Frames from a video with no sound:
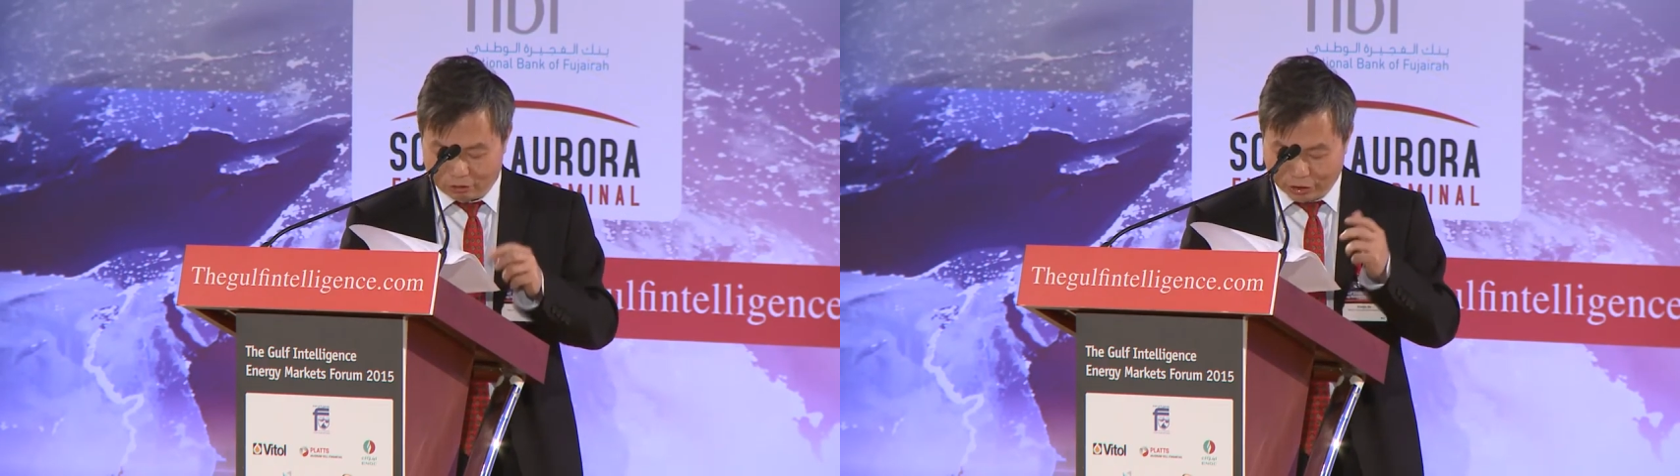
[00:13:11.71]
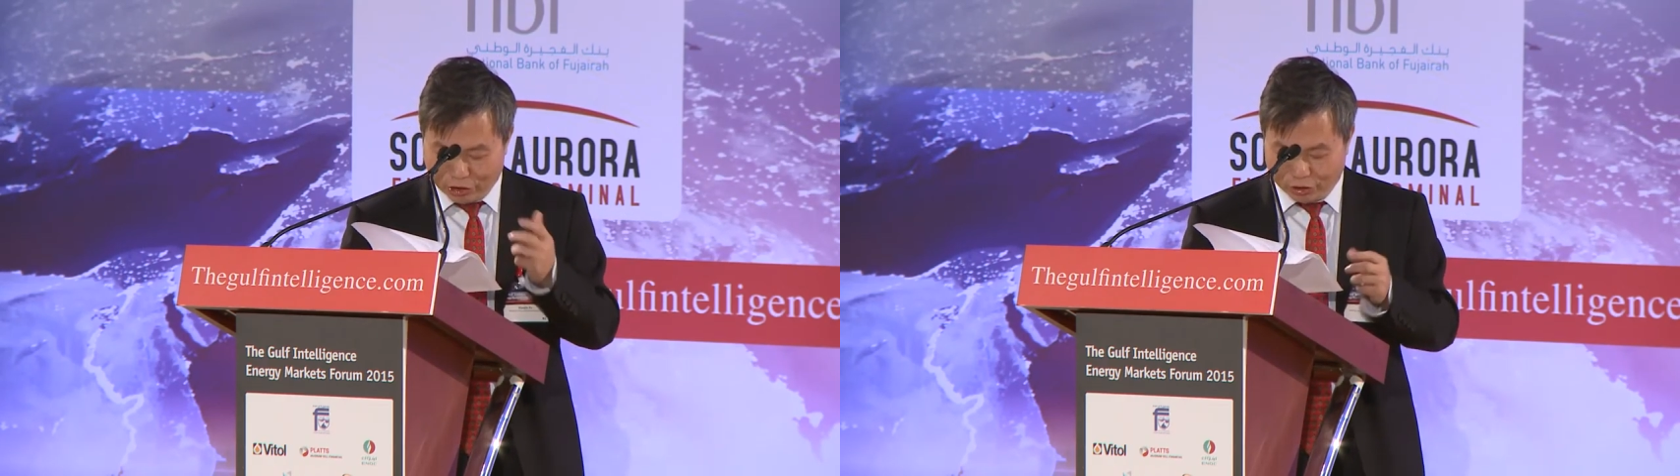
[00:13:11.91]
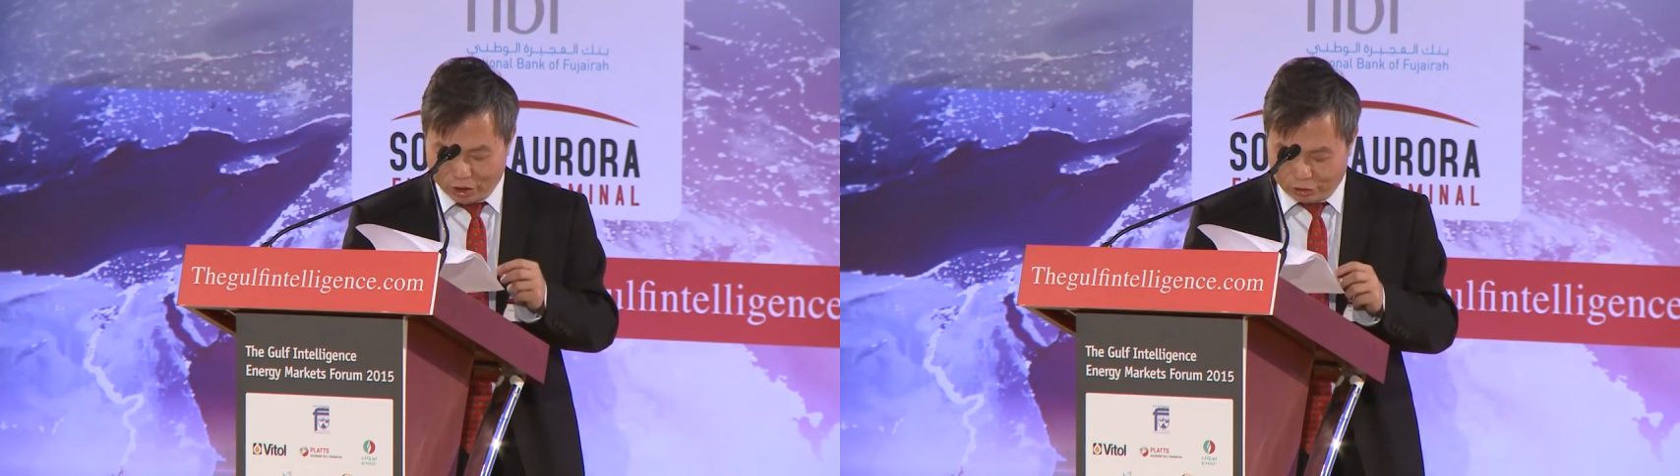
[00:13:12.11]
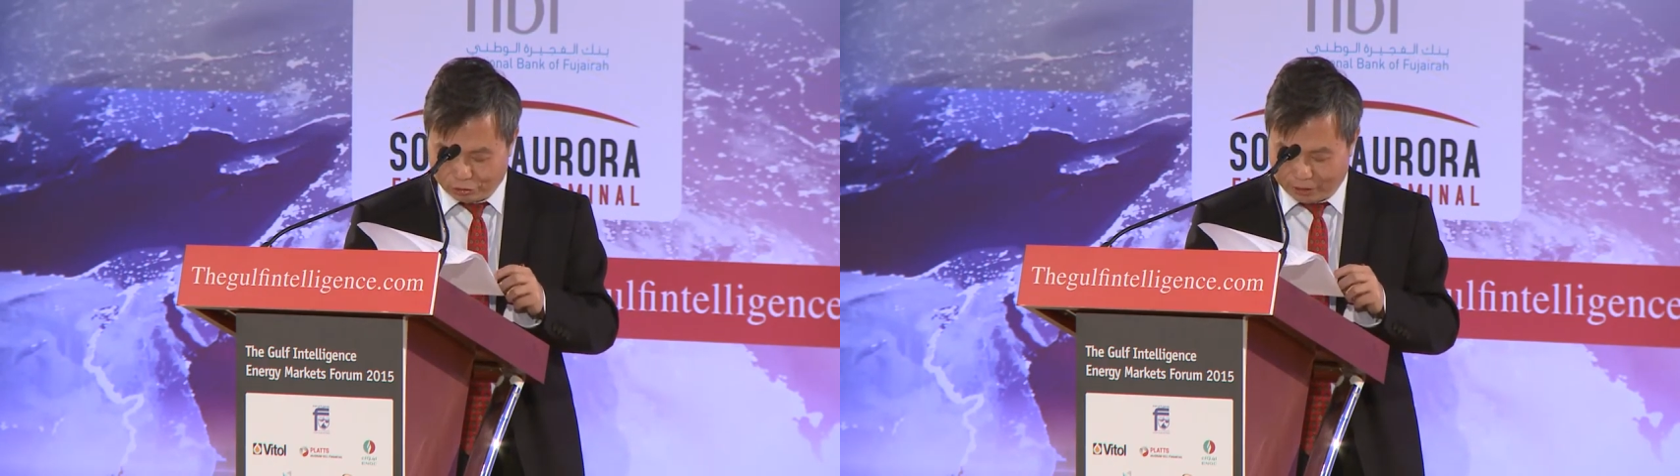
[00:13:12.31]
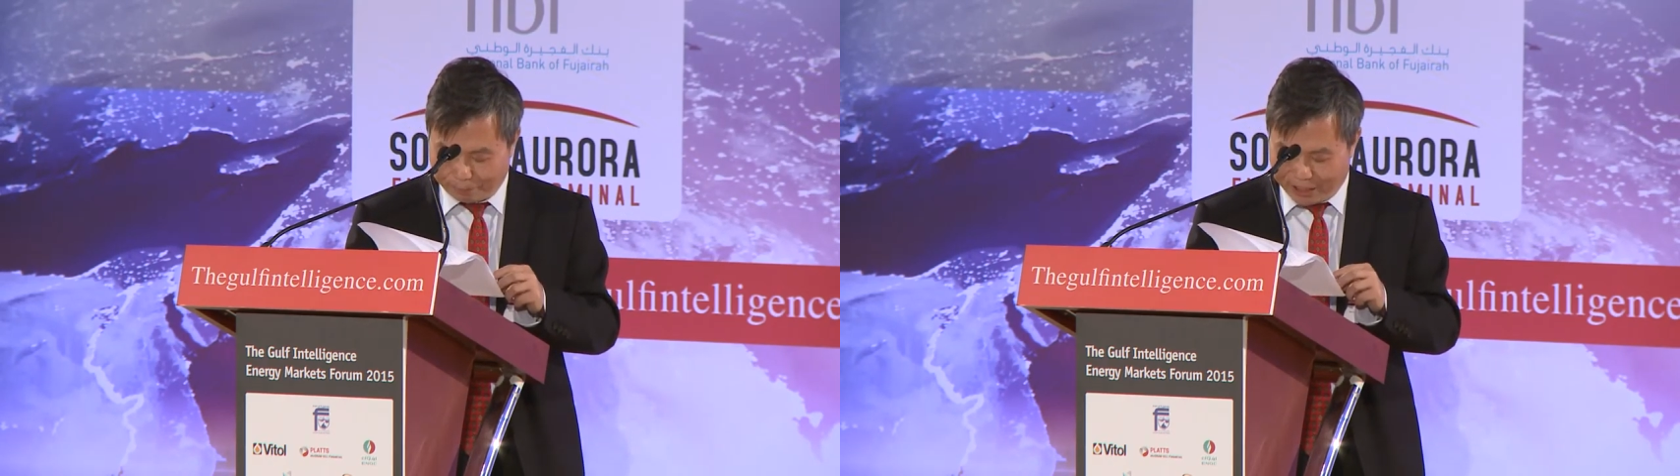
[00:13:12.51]
industrial
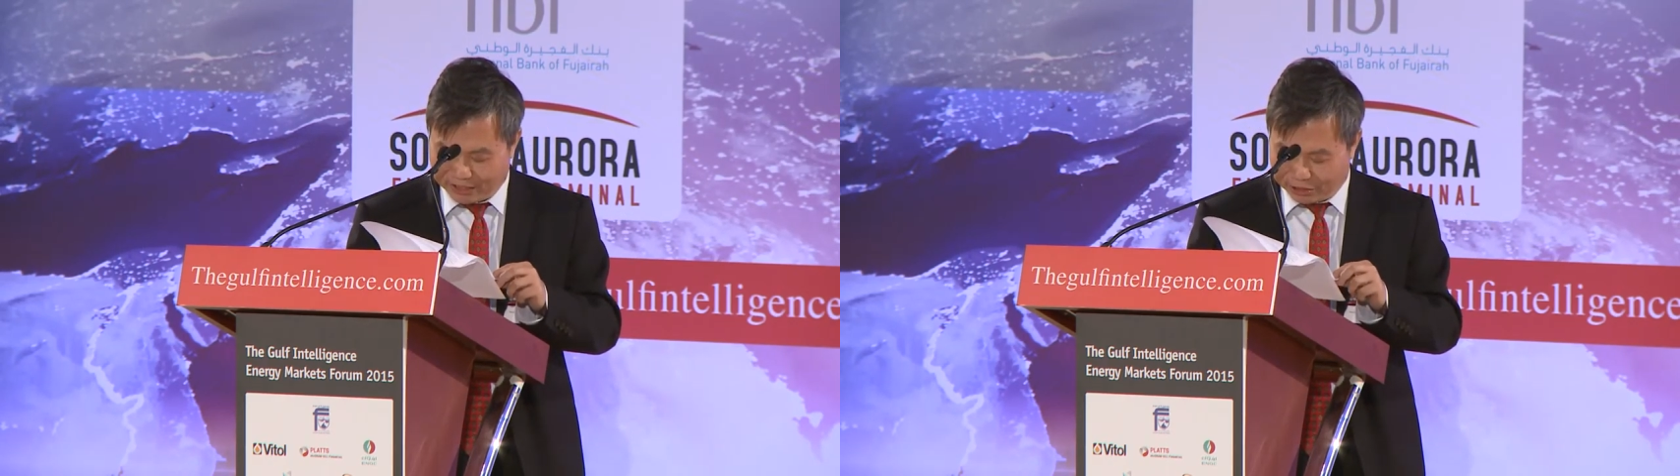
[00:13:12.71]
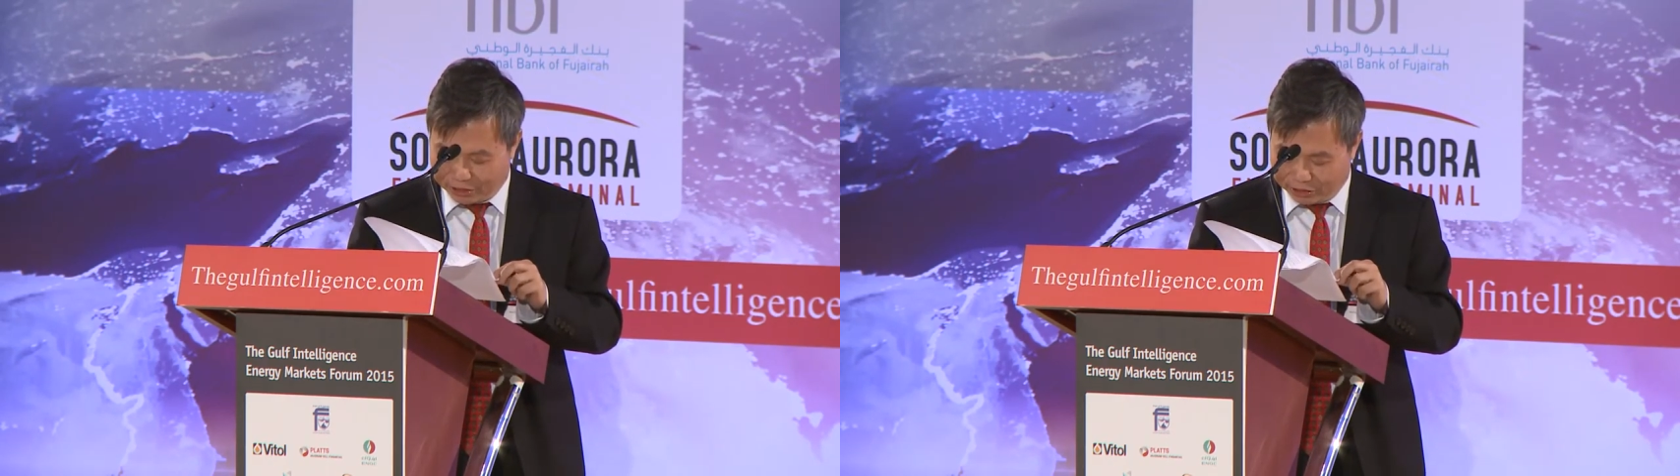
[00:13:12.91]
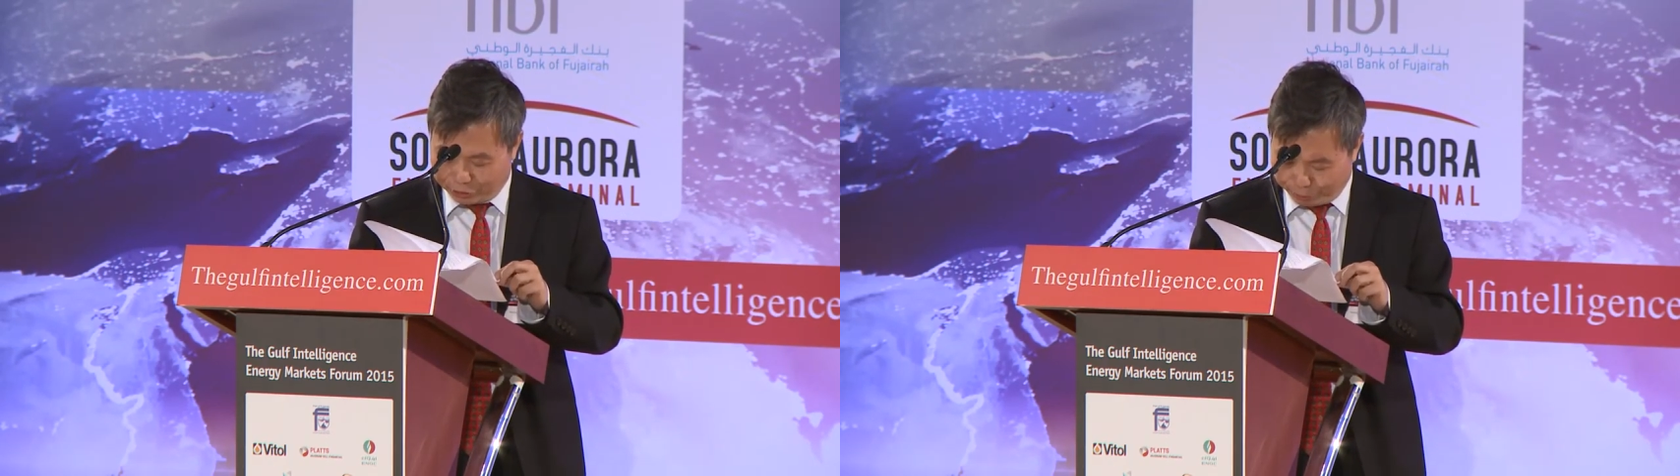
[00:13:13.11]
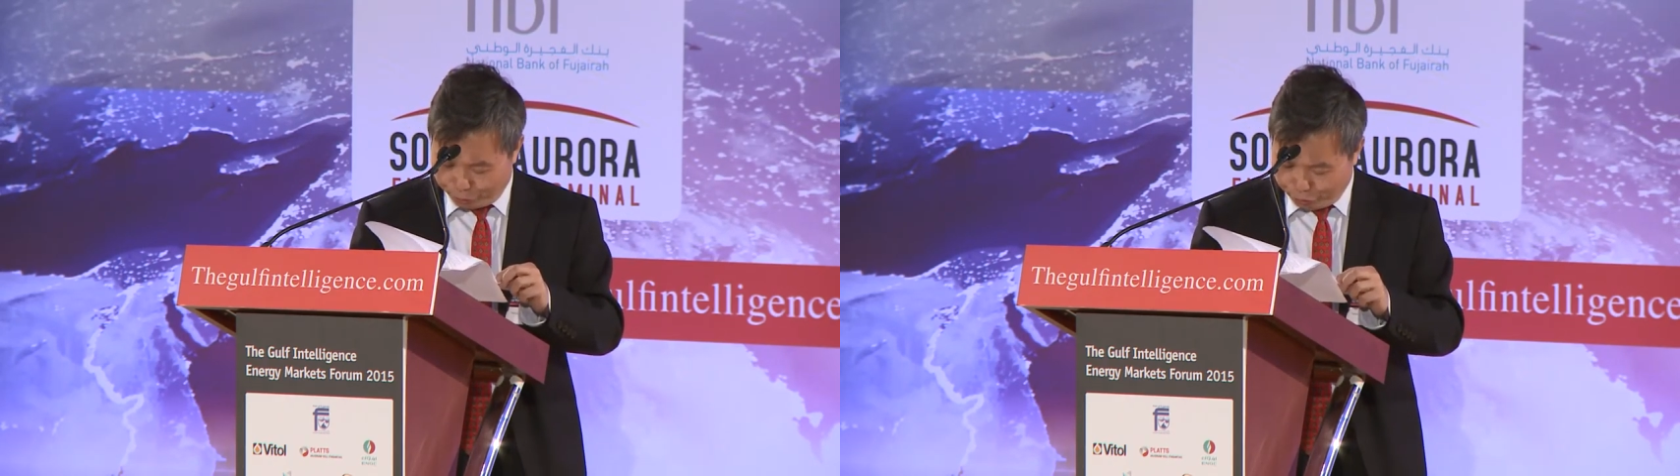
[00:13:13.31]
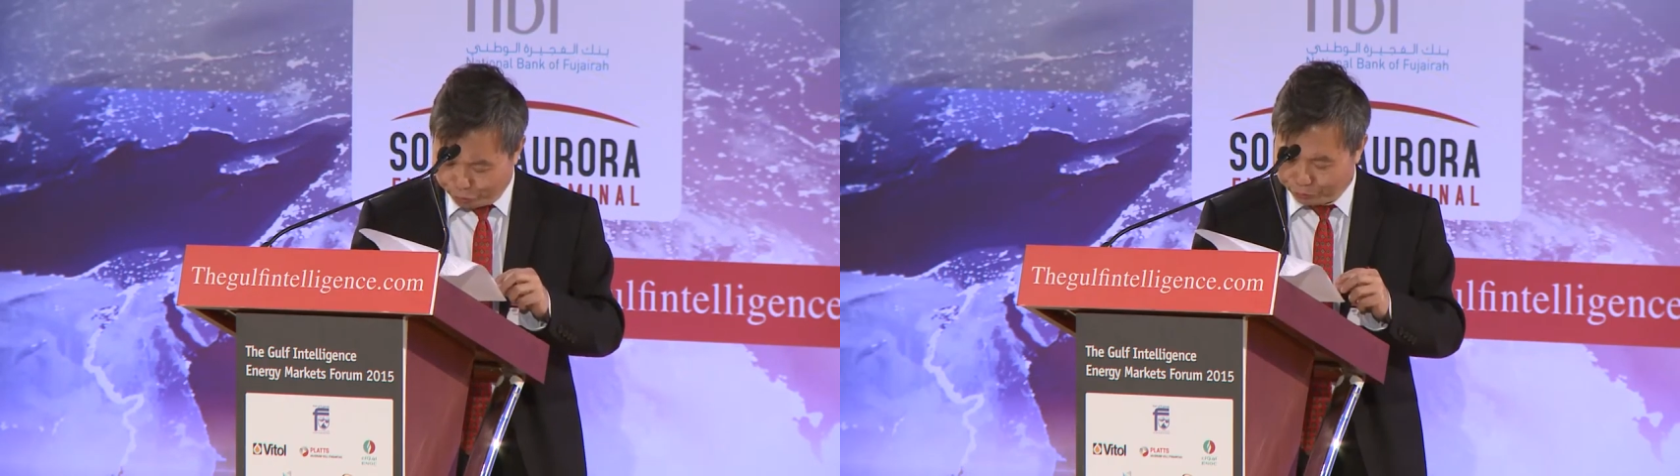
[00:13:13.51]
capacity
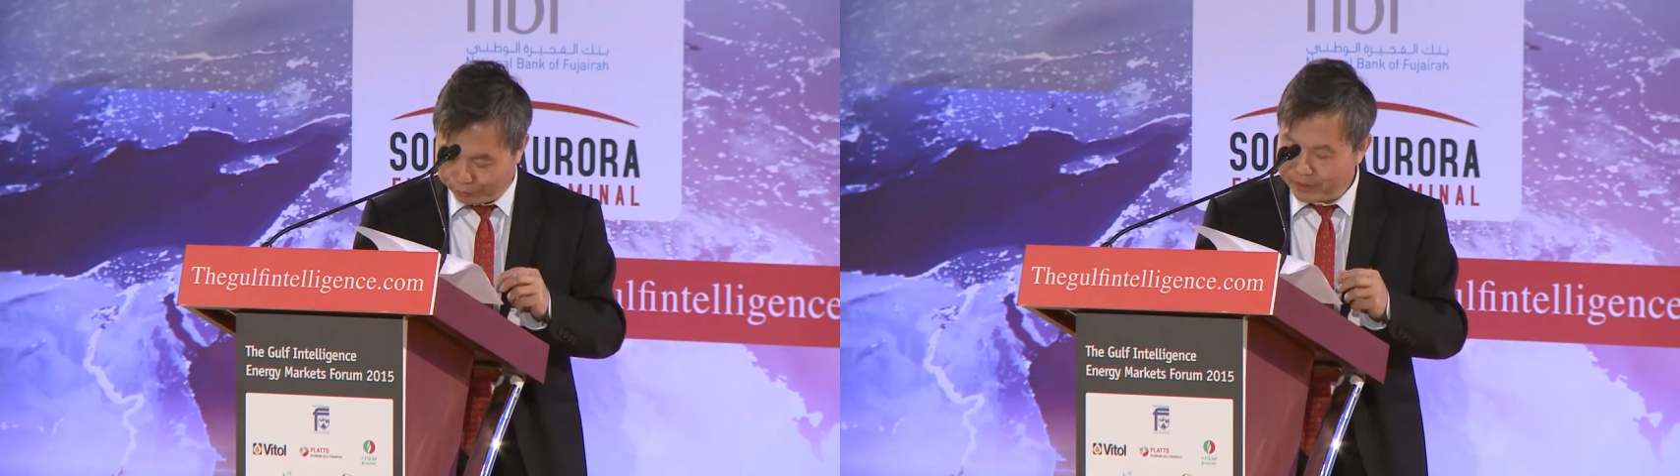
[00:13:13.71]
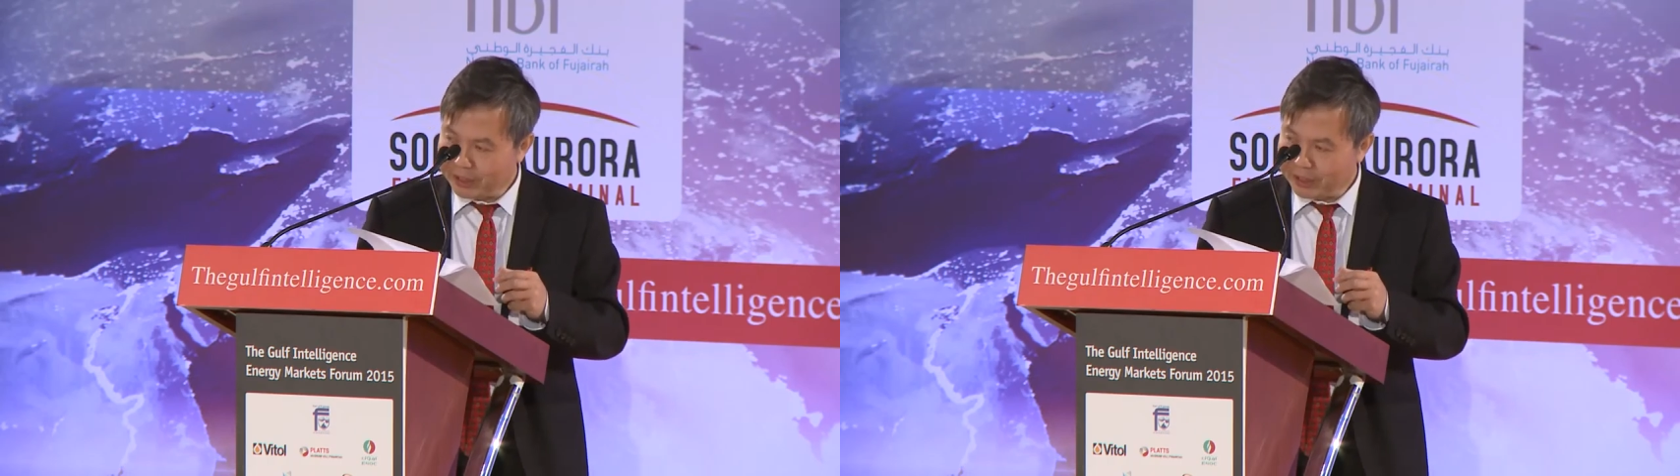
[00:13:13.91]
distribution,